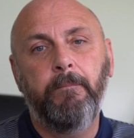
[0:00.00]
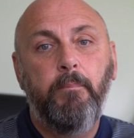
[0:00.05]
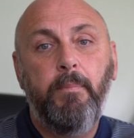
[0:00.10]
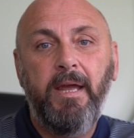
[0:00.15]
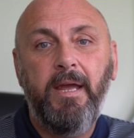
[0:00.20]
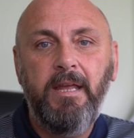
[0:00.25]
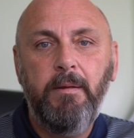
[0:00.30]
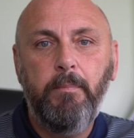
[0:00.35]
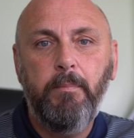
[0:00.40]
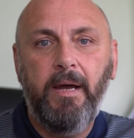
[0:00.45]

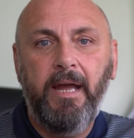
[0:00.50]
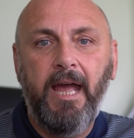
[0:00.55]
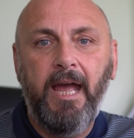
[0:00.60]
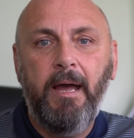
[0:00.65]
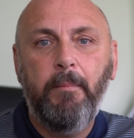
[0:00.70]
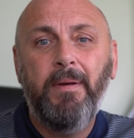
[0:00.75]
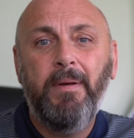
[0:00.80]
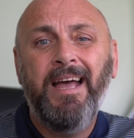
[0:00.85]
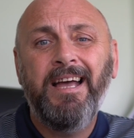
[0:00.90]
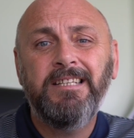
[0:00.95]
Paying by
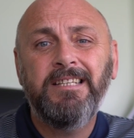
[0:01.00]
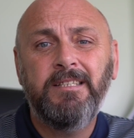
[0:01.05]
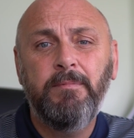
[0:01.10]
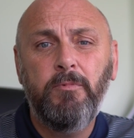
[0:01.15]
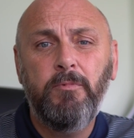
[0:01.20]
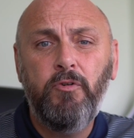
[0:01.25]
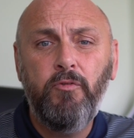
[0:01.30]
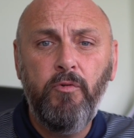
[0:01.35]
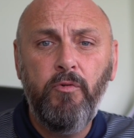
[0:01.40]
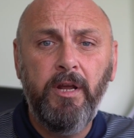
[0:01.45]
app has
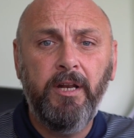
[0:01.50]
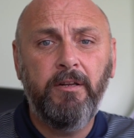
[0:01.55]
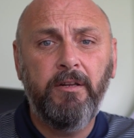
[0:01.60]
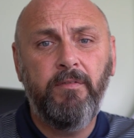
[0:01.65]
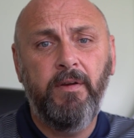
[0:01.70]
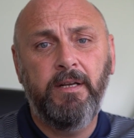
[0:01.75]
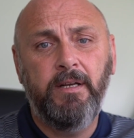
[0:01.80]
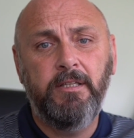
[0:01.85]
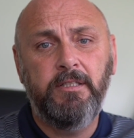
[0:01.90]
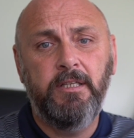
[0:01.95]
some great
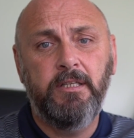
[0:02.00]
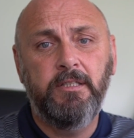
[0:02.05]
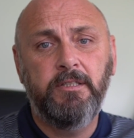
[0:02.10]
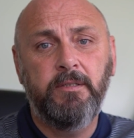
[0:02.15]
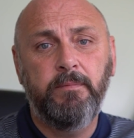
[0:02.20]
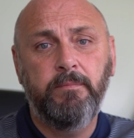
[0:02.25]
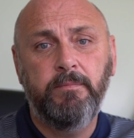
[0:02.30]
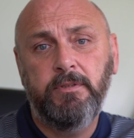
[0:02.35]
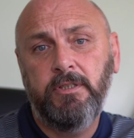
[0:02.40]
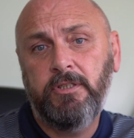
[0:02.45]

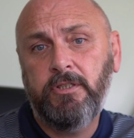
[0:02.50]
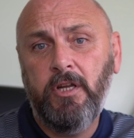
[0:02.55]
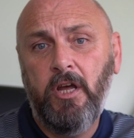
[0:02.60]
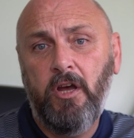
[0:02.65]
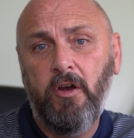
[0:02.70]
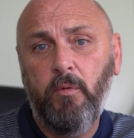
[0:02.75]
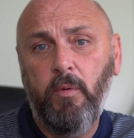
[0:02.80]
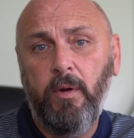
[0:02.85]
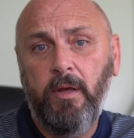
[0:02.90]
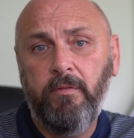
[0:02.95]
advantages. To
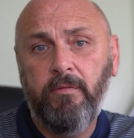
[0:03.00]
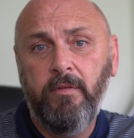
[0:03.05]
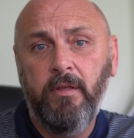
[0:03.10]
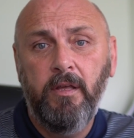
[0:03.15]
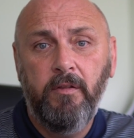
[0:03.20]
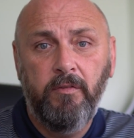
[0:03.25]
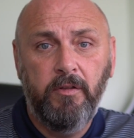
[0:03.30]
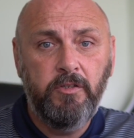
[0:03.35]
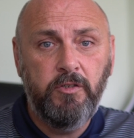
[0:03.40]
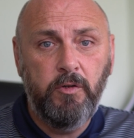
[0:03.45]
start with,
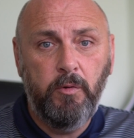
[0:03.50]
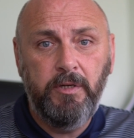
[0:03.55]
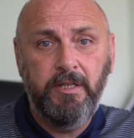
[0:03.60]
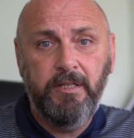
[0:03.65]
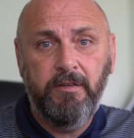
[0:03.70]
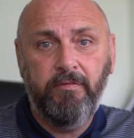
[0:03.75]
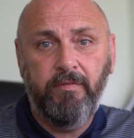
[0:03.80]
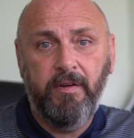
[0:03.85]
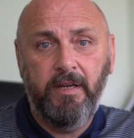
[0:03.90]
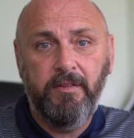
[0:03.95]
there's no need
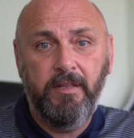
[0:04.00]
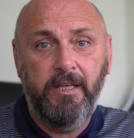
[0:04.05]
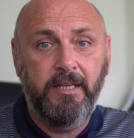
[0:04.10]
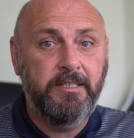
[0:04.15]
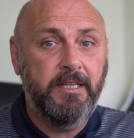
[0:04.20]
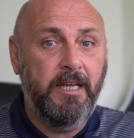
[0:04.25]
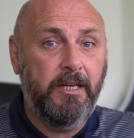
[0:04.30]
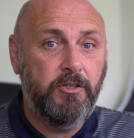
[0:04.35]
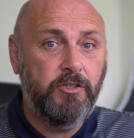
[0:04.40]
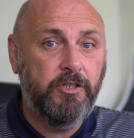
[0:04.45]
to find the
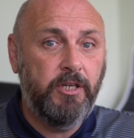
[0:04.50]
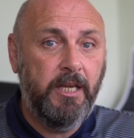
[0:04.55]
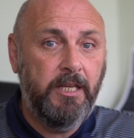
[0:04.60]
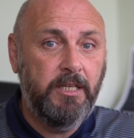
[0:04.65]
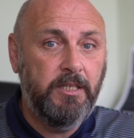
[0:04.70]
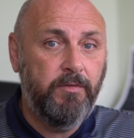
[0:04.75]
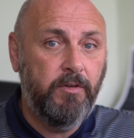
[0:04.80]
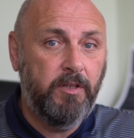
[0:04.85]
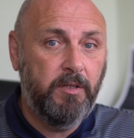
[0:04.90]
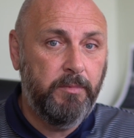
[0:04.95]
exact
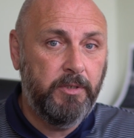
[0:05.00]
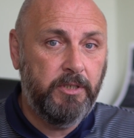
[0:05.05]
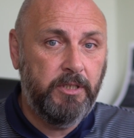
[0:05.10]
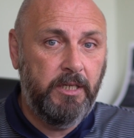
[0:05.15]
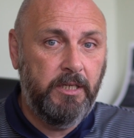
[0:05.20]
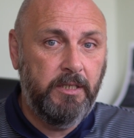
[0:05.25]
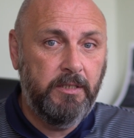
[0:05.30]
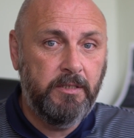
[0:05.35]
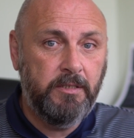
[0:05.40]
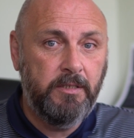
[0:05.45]
change for the
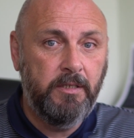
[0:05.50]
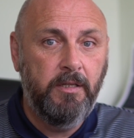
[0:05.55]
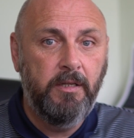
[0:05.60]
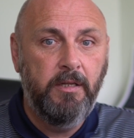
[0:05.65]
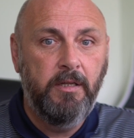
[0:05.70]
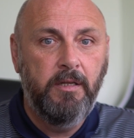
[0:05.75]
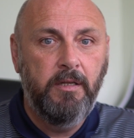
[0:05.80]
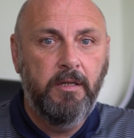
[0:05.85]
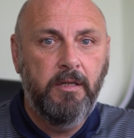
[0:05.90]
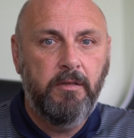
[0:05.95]
machines.
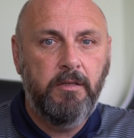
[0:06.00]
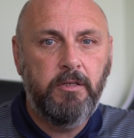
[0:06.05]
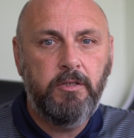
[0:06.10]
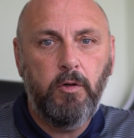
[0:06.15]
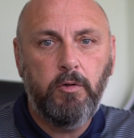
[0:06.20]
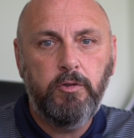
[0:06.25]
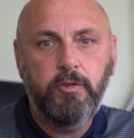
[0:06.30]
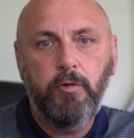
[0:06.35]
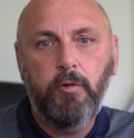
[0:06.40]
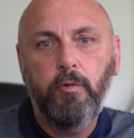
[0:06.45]
There's
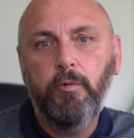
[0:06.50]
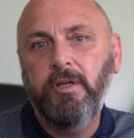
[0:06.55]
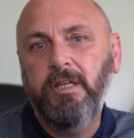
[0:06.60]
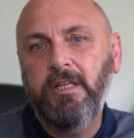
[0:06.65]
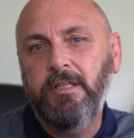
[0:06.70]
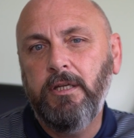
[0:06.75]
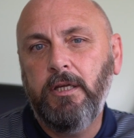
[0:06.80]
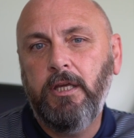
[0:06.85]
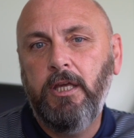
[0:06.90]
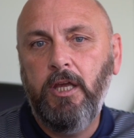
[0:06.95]
also no
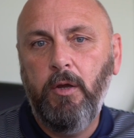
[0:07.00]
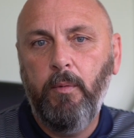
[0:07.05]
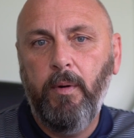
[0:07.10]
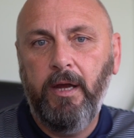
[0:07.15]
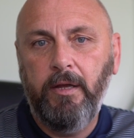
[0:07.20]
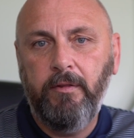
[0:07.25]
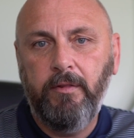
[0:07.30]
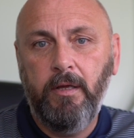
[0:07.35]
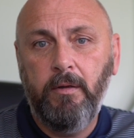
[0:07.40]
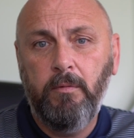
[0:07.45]
need to queue
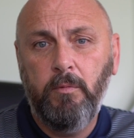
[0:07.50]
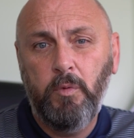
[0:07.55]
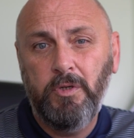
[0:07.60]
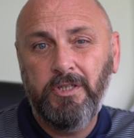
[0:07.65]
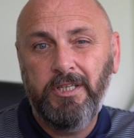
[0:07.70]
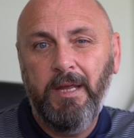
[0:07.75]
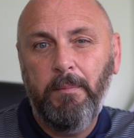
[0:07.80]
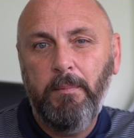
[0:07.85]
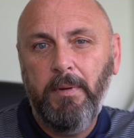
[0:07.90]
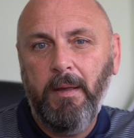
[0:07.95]
either,
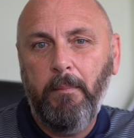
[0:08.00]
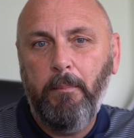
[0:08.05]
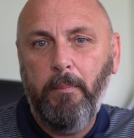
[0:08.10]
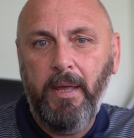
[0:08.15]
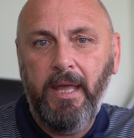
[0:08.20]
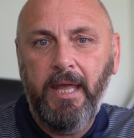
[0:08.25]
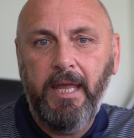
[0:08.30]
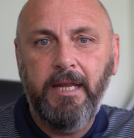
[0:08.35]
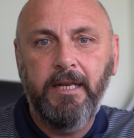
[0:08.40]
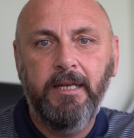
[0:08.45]
which can be a
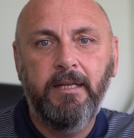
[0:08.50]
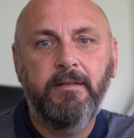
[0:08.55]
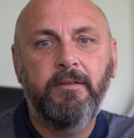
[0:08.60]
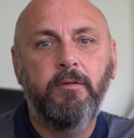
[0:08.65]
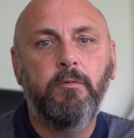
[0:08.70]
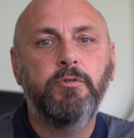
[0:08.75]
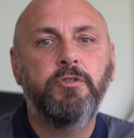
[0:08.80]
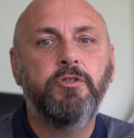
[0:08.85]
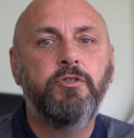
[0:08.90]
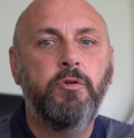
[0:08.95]
pain at
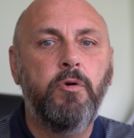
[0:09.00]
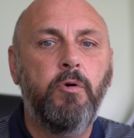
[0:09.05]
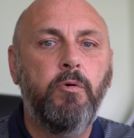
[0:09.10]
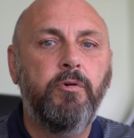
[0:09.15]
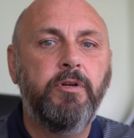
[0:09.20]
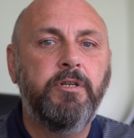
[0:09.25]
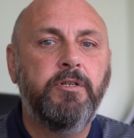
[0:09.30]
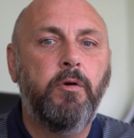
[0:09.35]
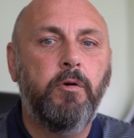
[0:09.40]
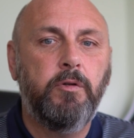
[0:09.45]
those
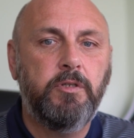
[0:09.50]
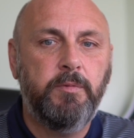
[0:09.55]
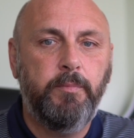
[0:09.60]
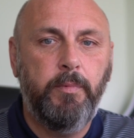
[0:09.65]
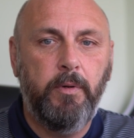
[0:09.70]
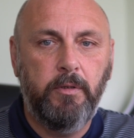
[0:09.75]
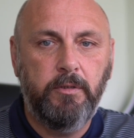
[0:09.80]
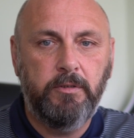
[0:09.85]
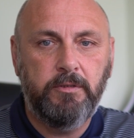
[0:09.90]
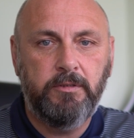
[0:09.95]
tourist
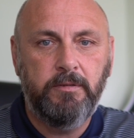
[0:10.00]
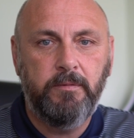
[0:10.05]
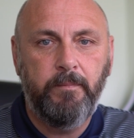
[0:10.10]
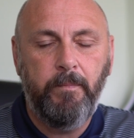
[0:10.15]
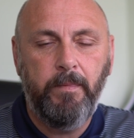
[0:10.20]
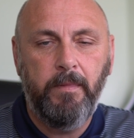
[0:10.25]
hotspots.